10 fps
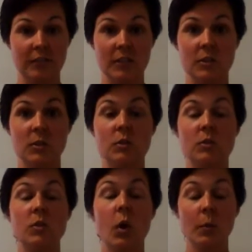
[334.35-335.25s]
There's
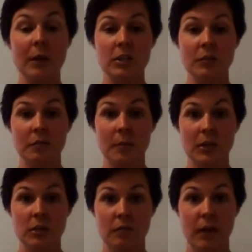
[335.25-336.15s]
so much
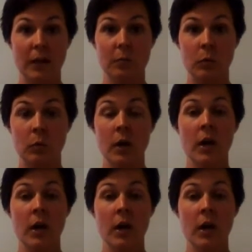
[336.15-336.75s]
information available,